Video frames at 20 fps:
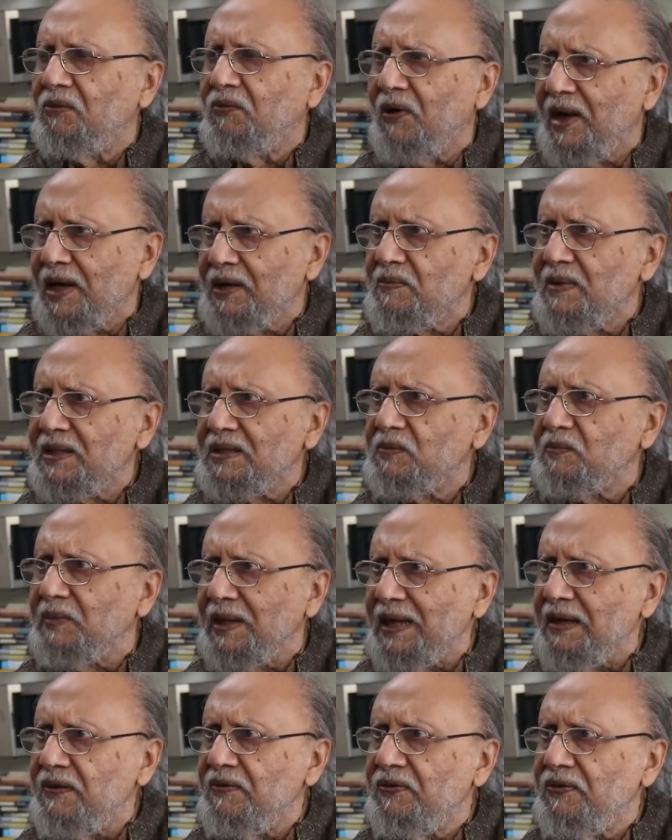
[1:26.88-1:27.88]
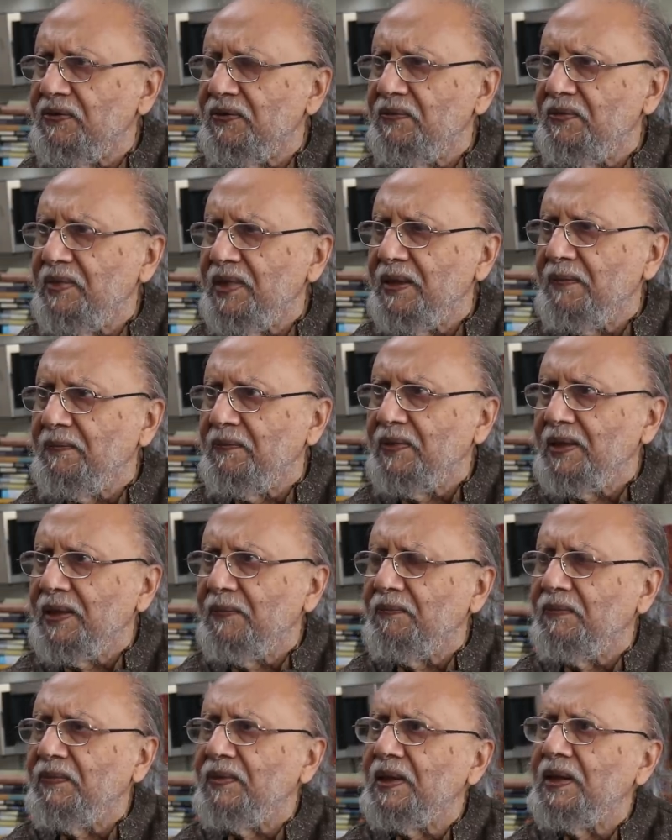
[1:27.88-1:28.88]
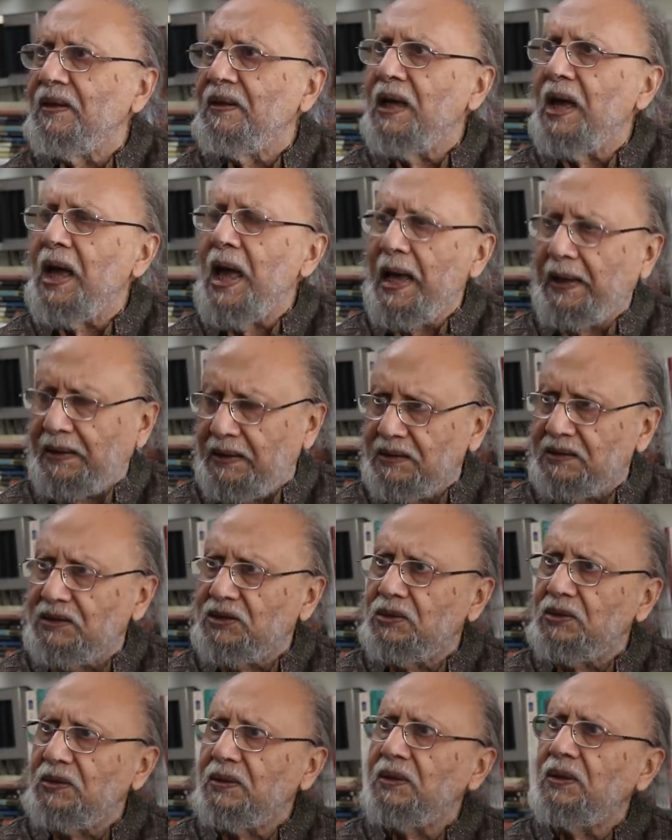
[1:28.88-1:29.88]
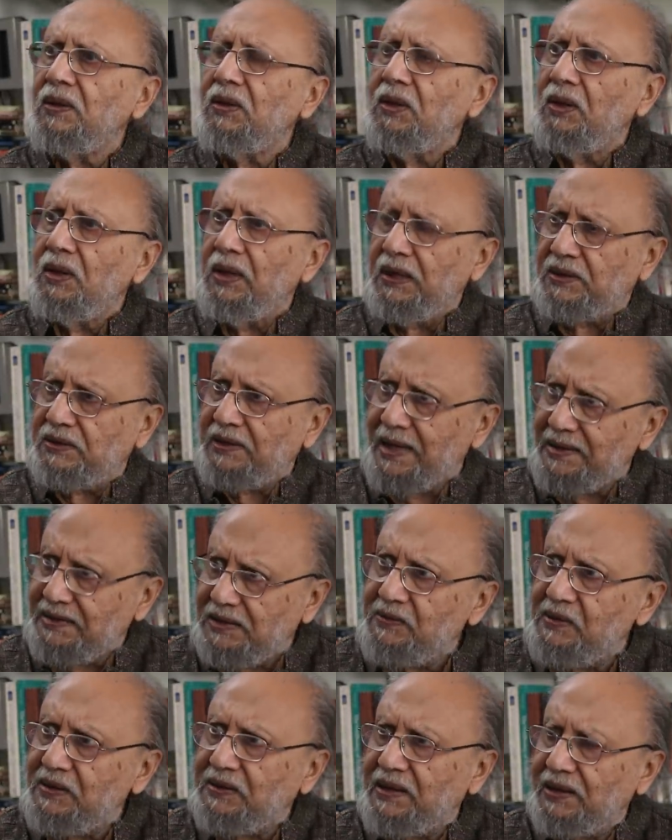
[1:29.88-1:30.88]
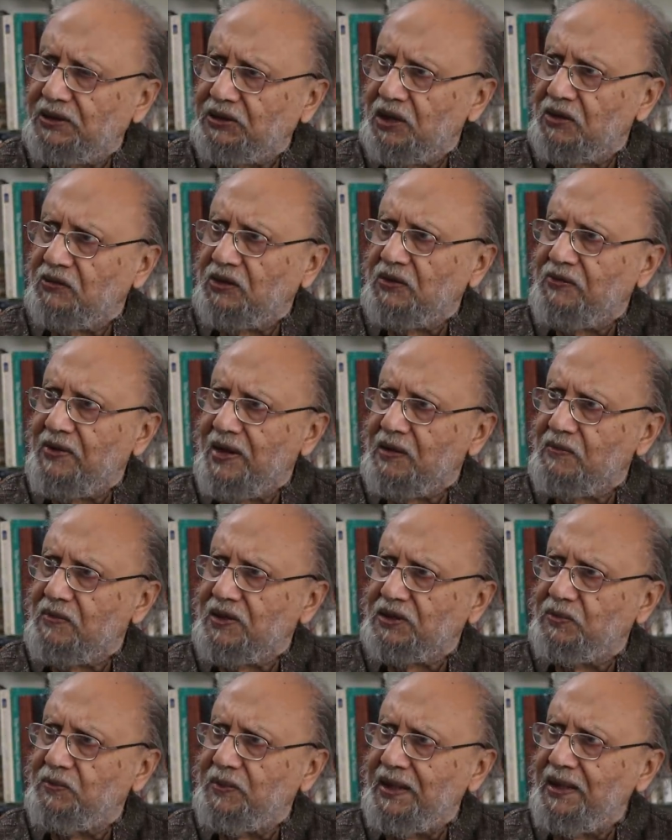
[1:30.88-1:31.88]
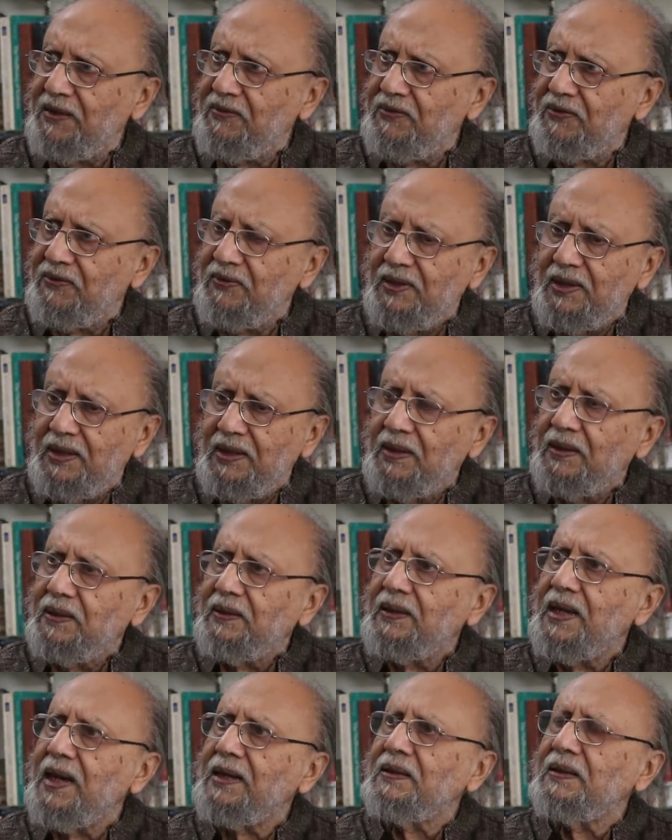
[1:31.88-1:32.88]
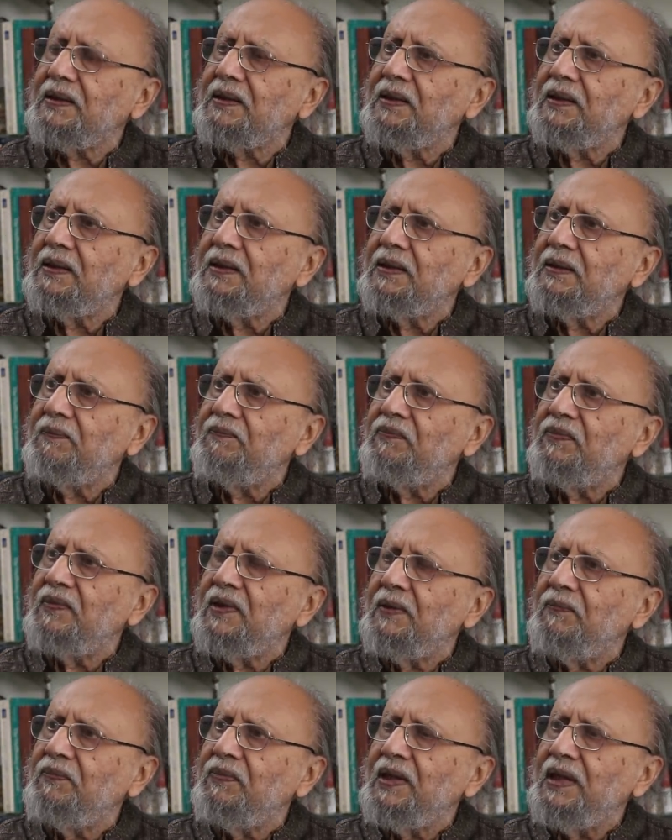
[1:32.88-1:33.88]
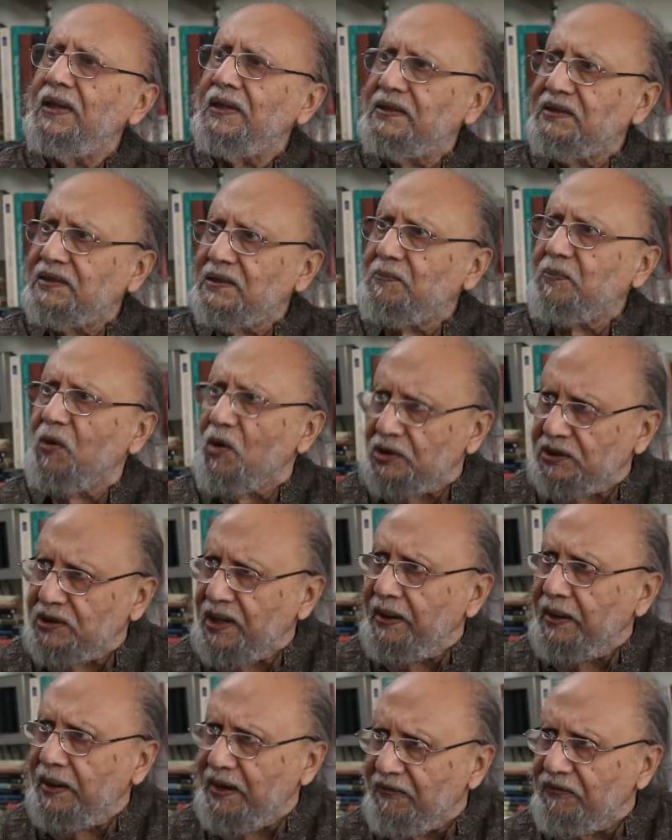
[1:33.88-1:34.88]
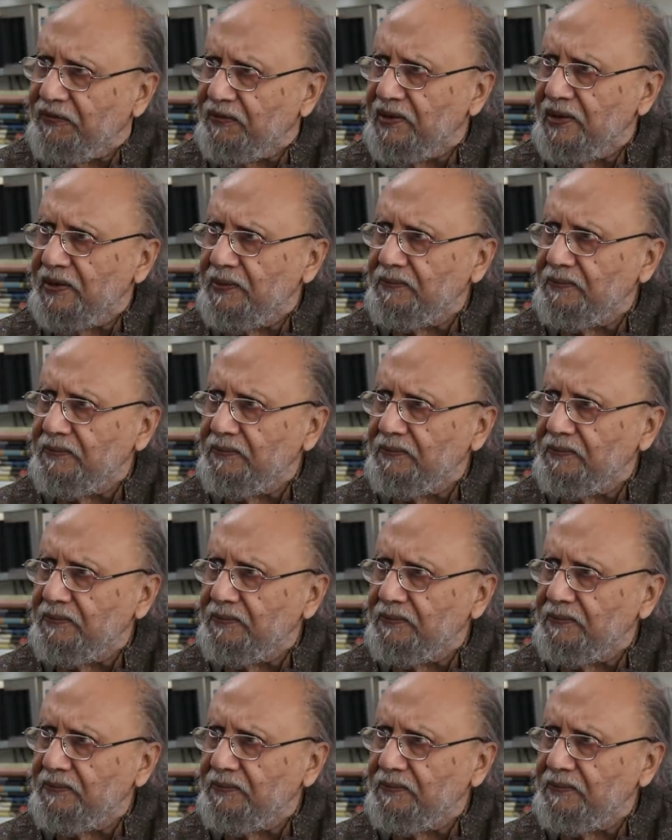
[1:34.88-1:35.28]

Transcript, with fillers: Farmers believe, at least a sizable section of the farmers believe, that it is a poison gift